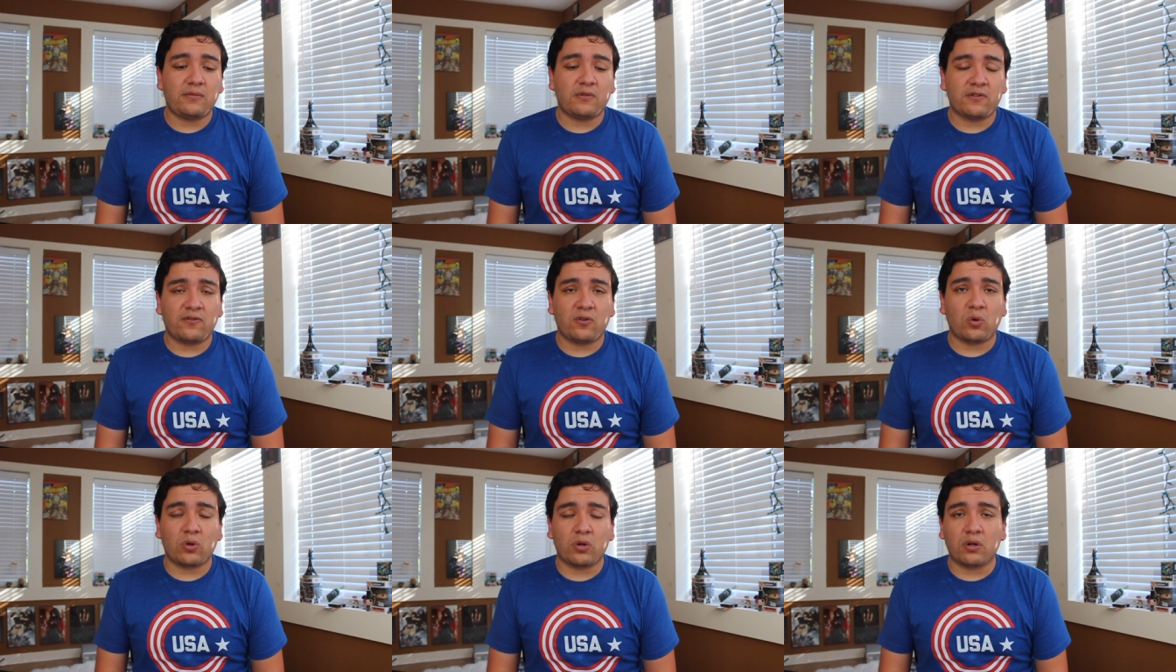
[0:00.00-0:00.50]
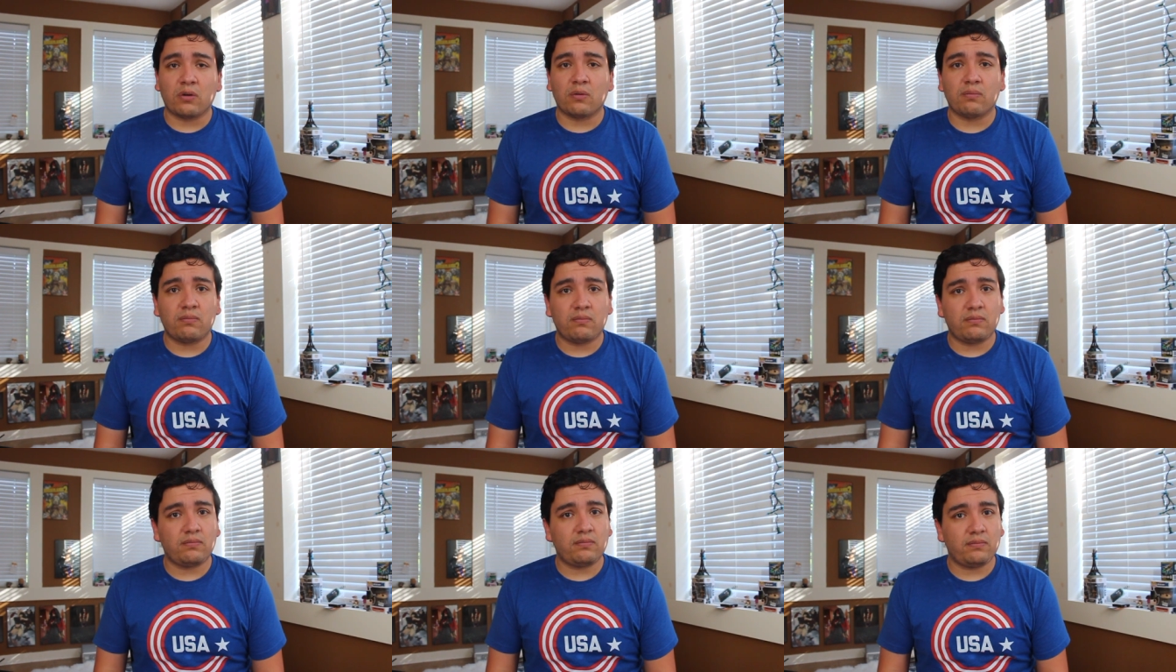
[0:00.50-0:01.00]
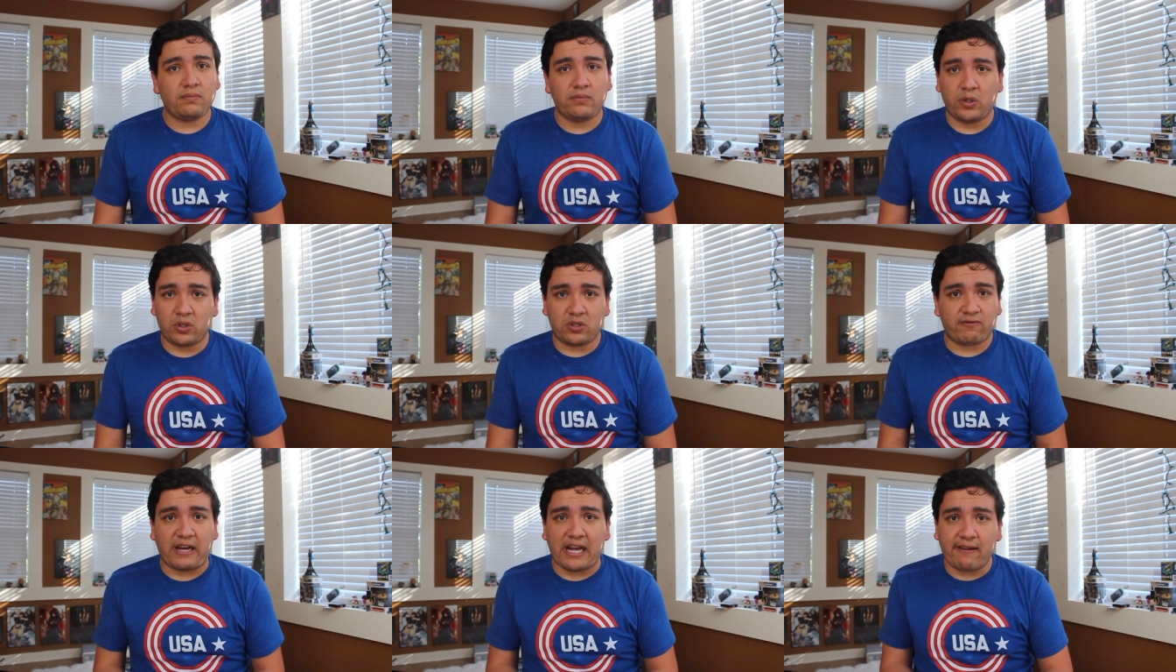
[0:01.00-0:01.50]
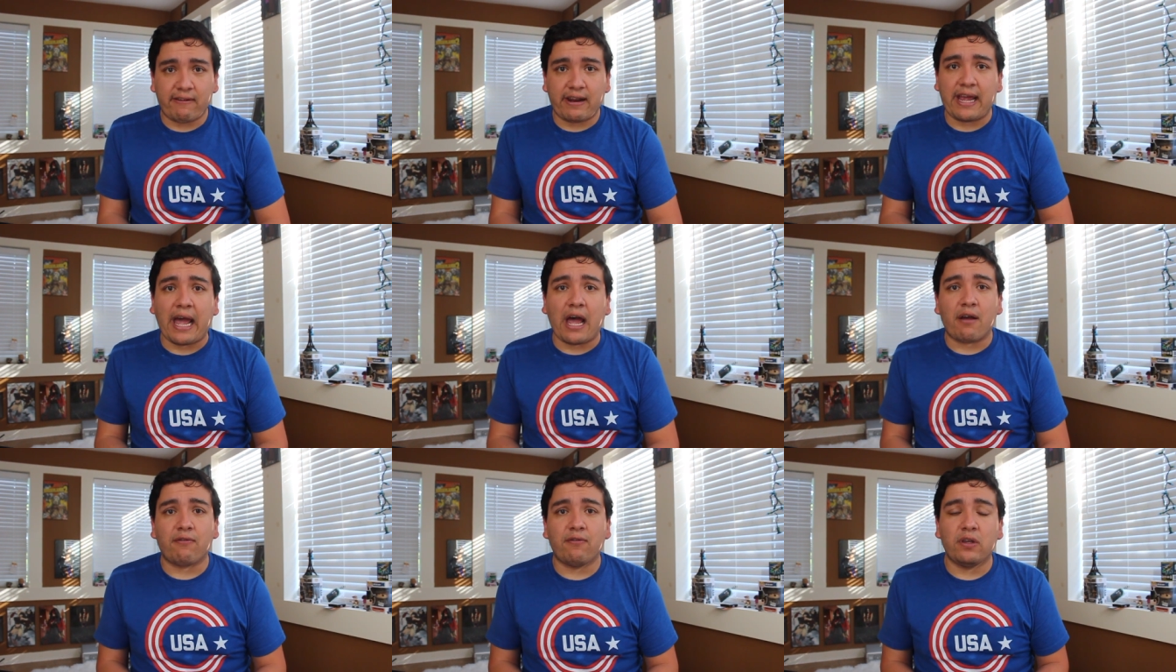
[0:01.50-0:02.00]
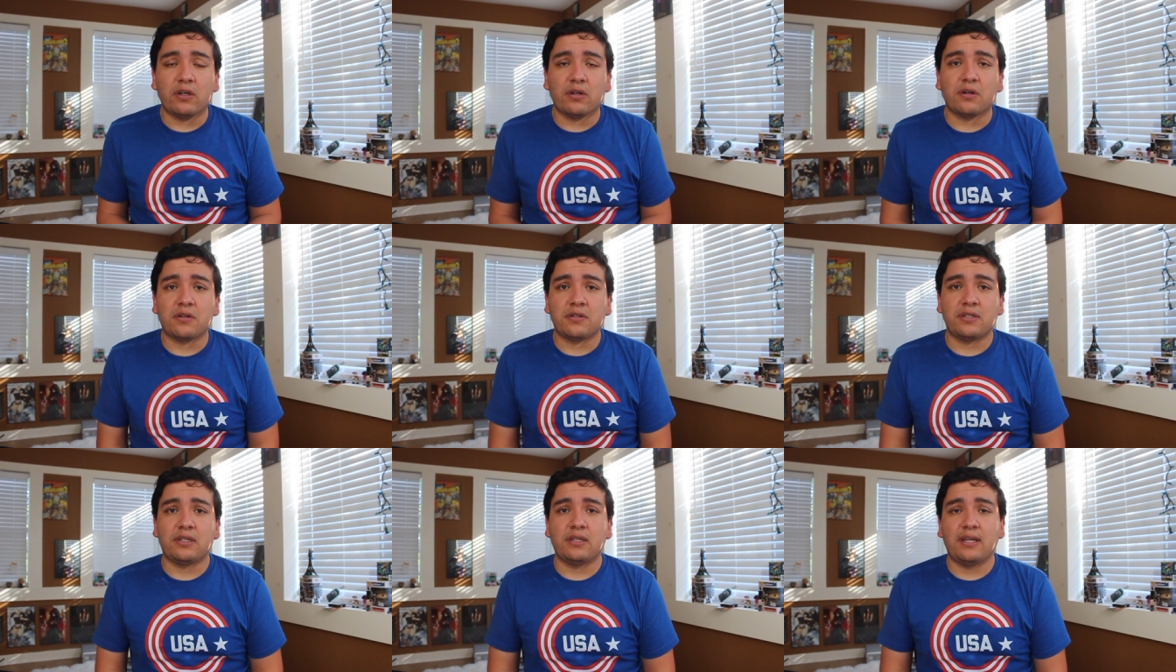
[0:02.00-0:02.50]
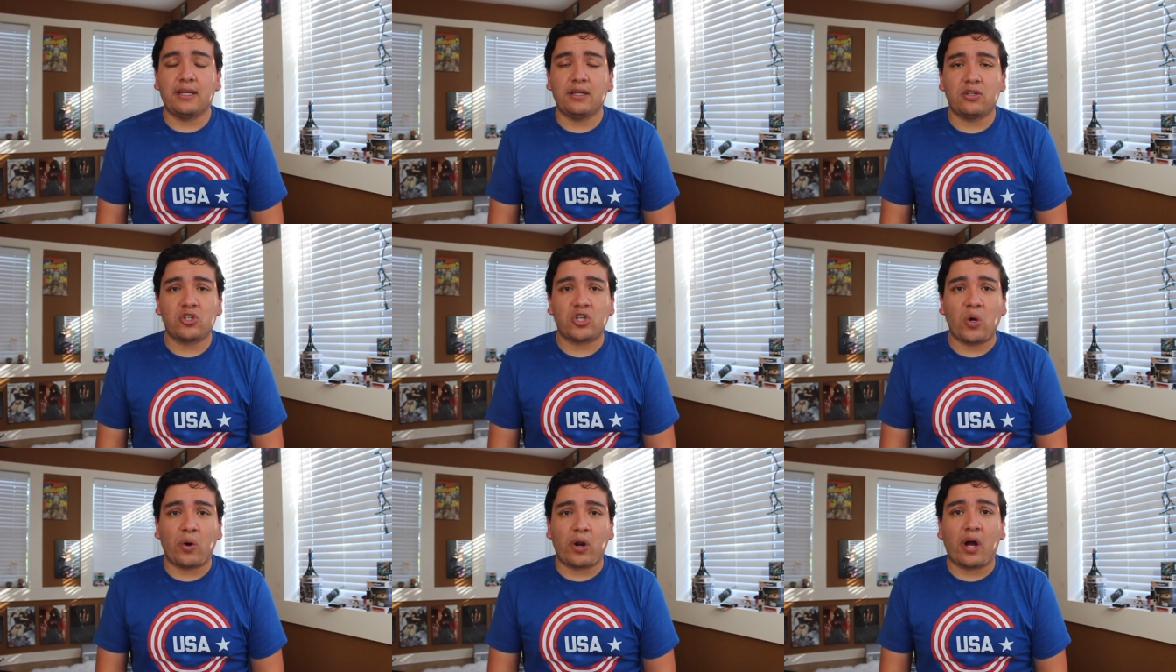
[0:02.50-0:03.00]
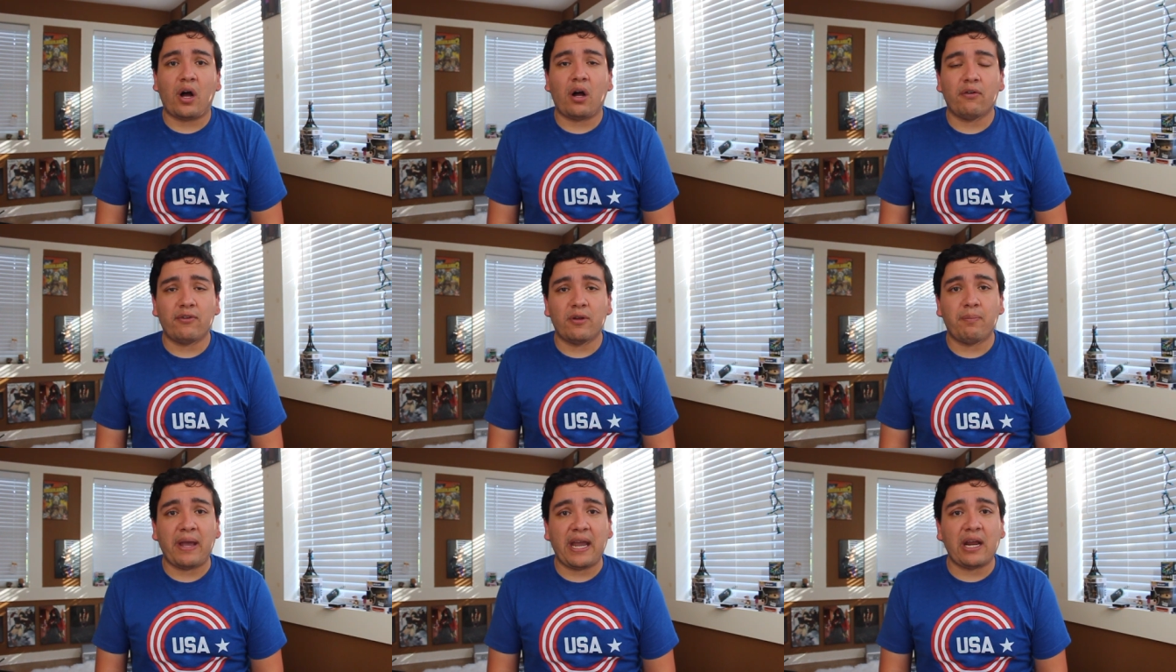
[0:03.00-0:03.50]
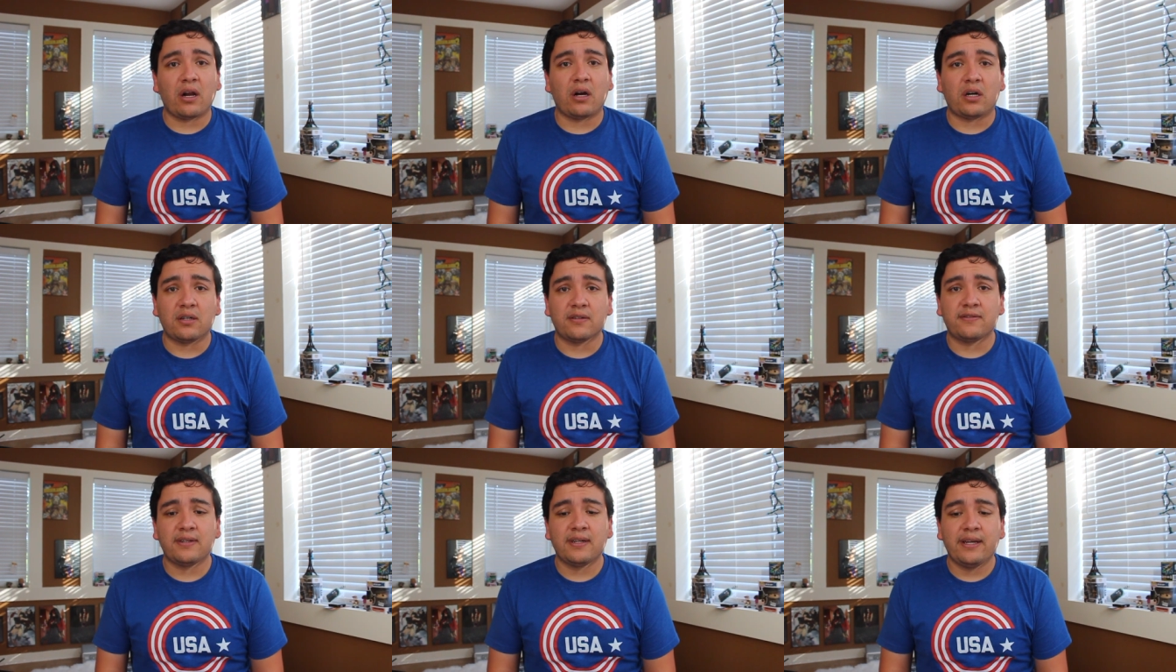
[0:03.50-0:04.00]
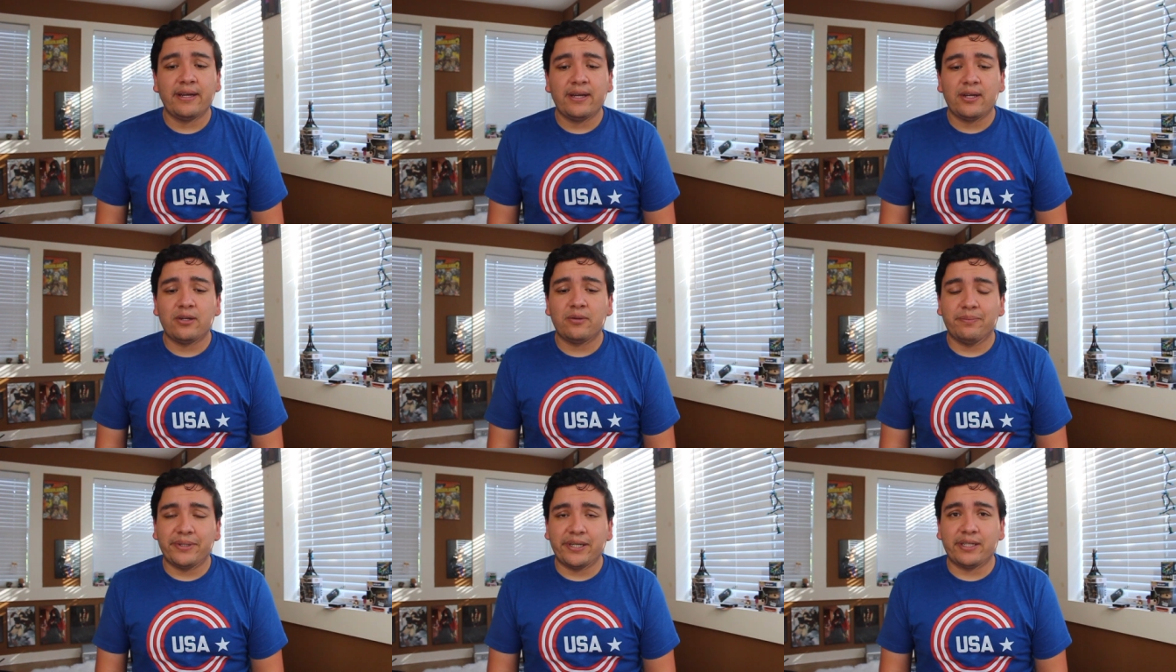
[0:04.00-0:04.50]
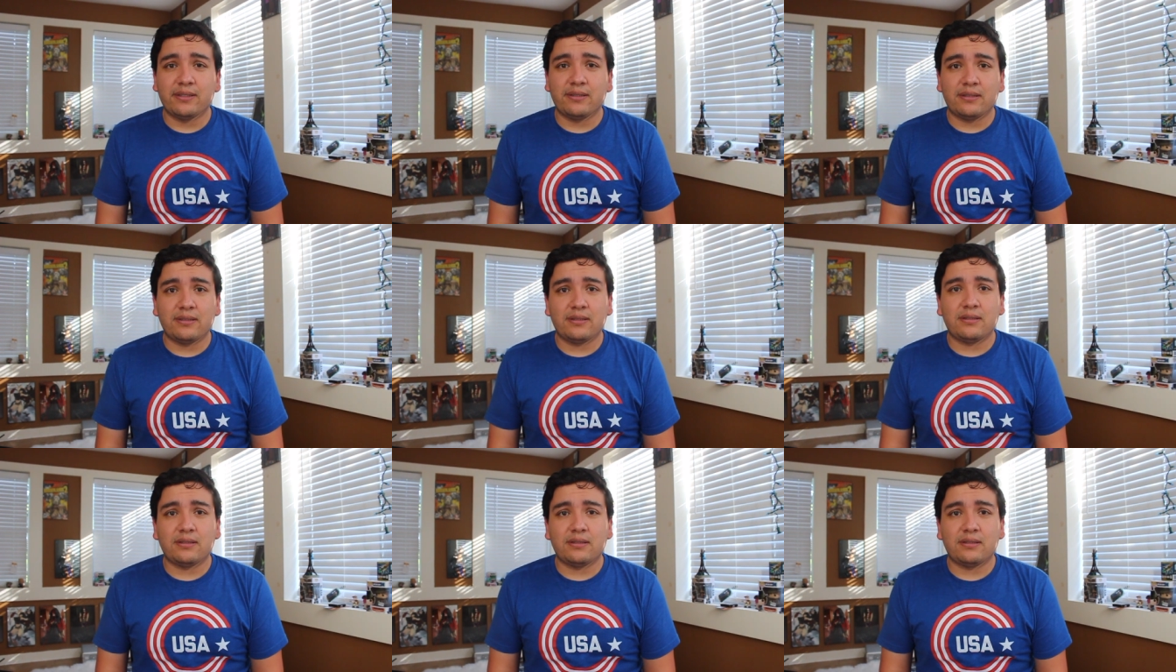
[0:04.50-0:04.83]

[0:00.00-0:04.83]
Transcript: for those 5.5 years, and it showed off, it paid off, but